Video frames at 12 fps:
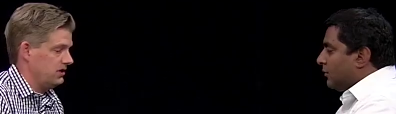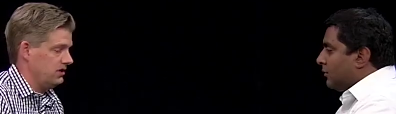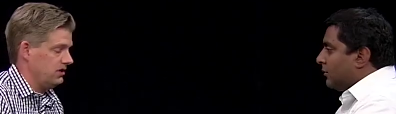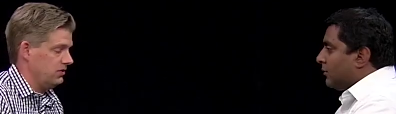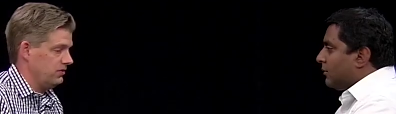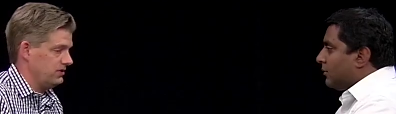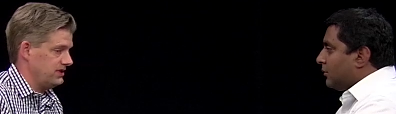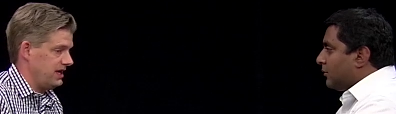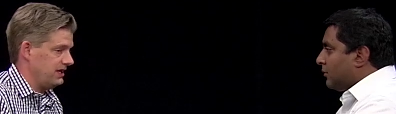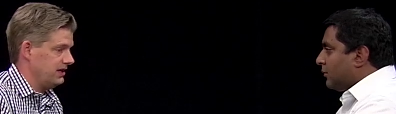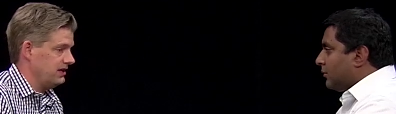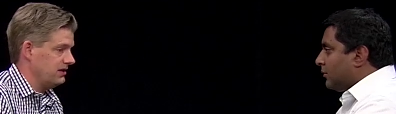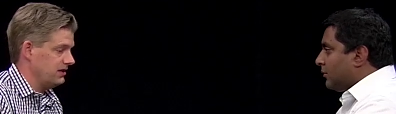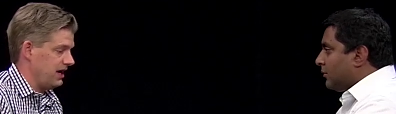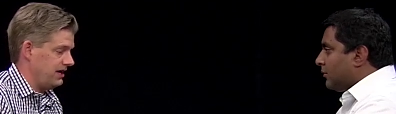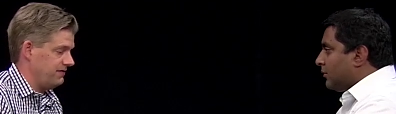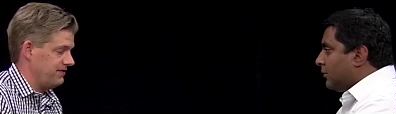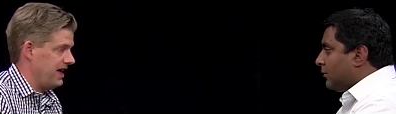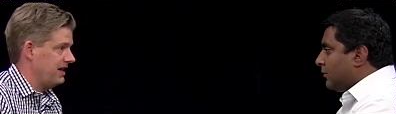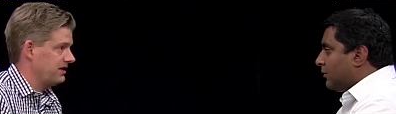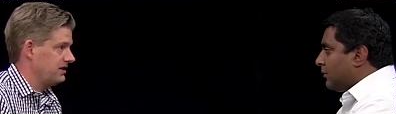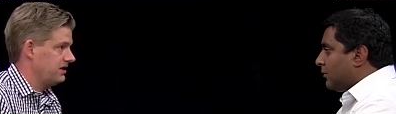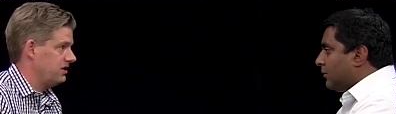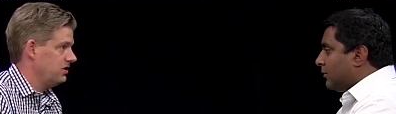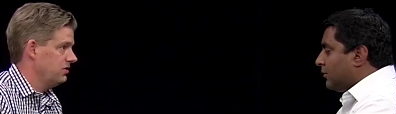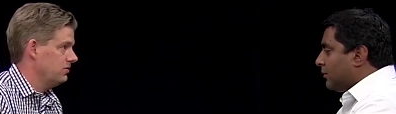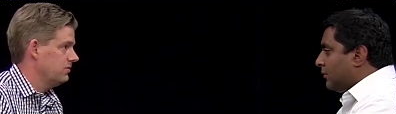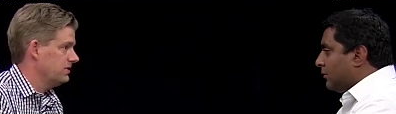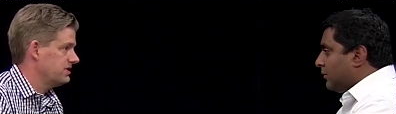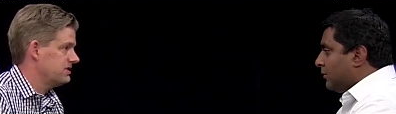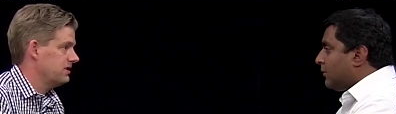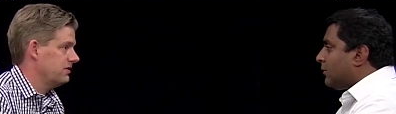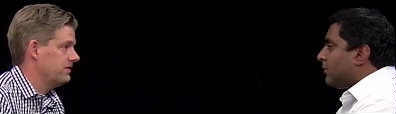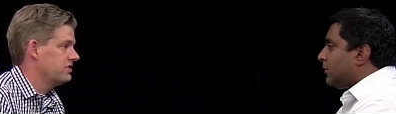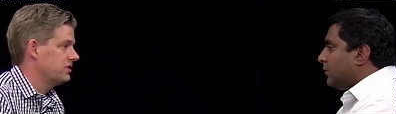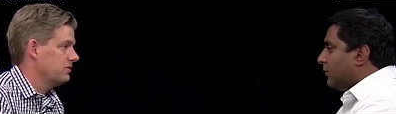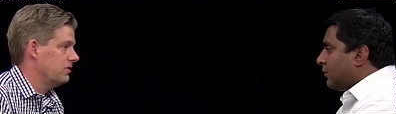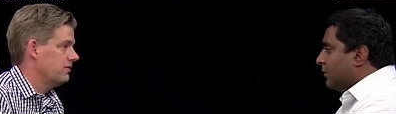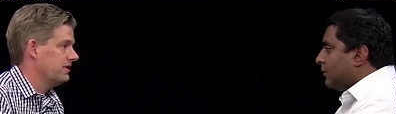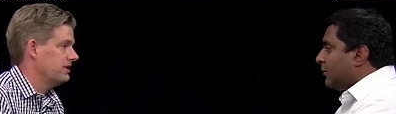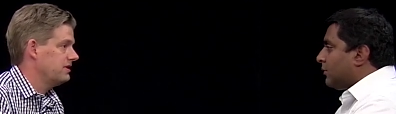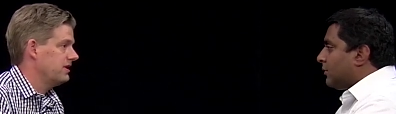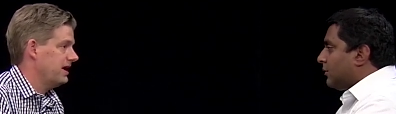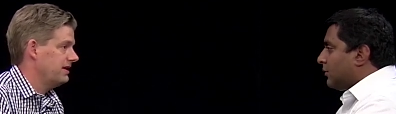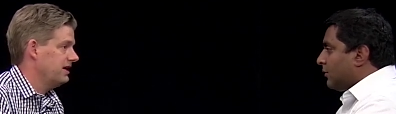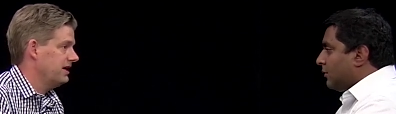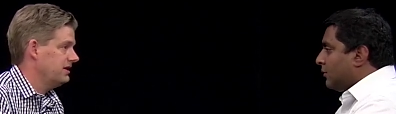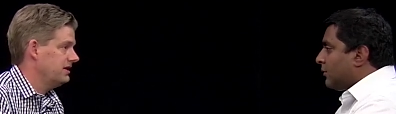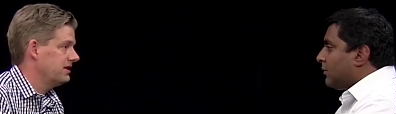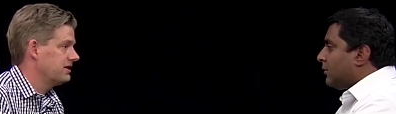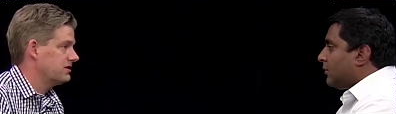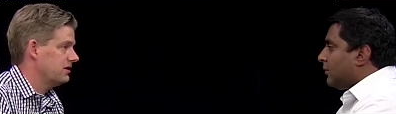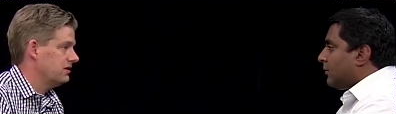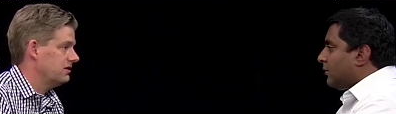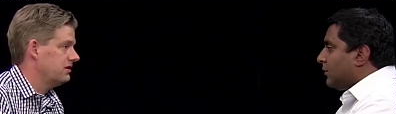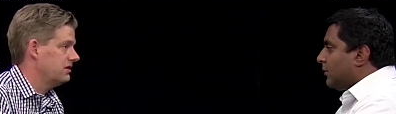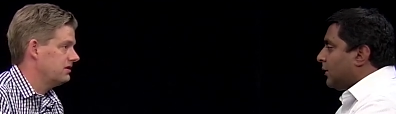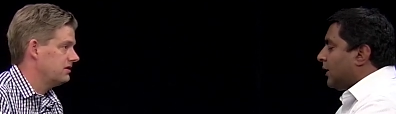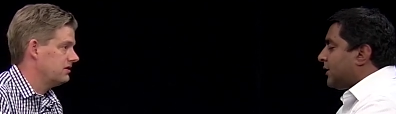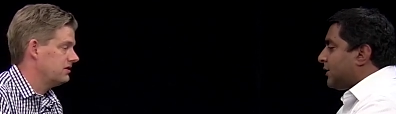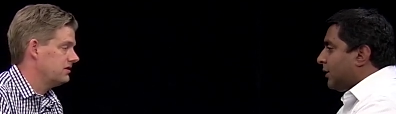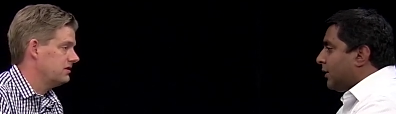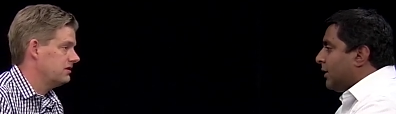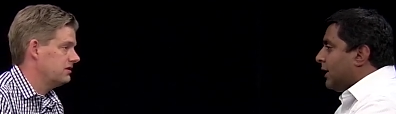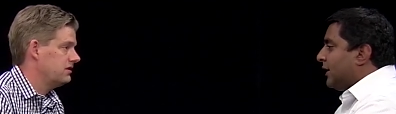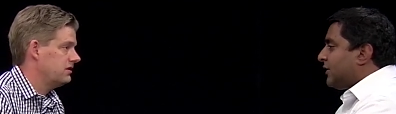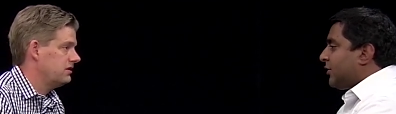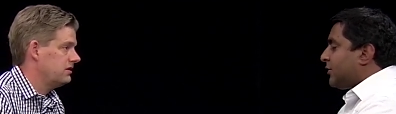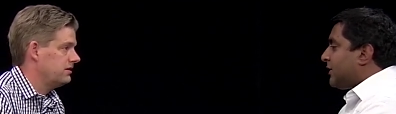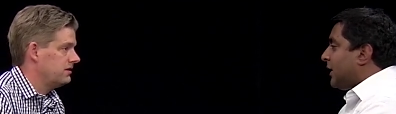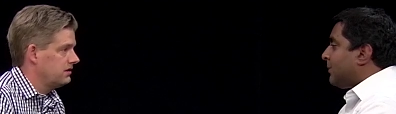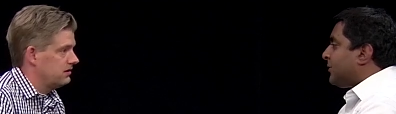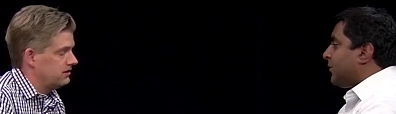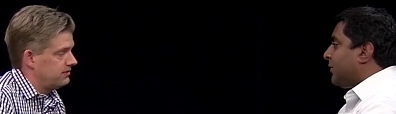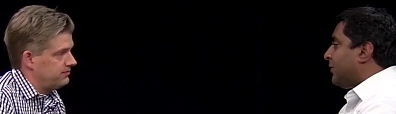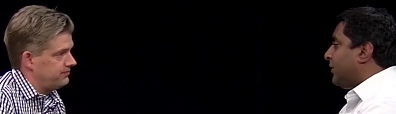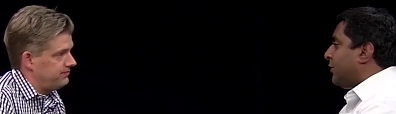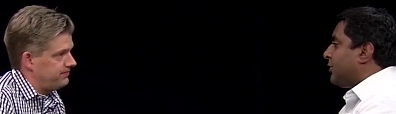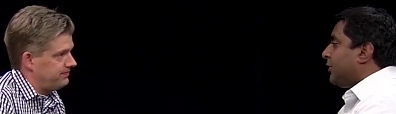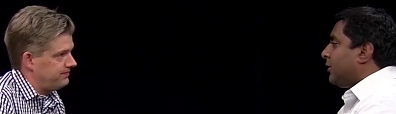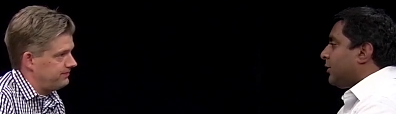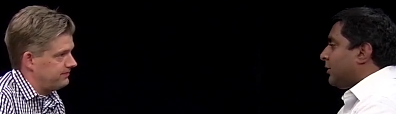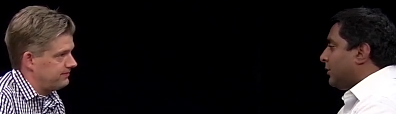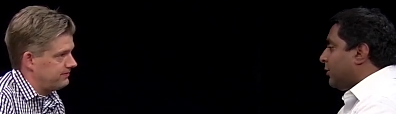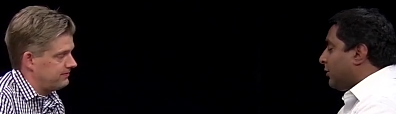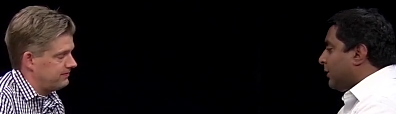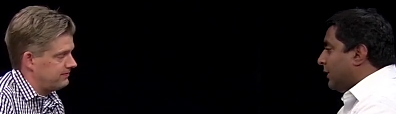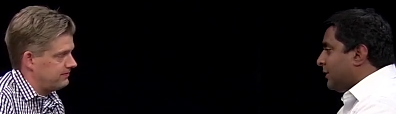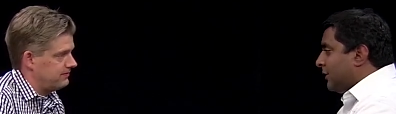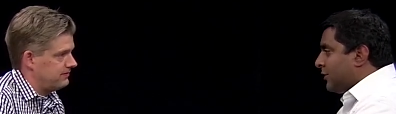Speaker 1: you know, taking kind of that cue was originally where we had, had the idea to get started.
Speaker 2: I see. And so steps for the future or, or into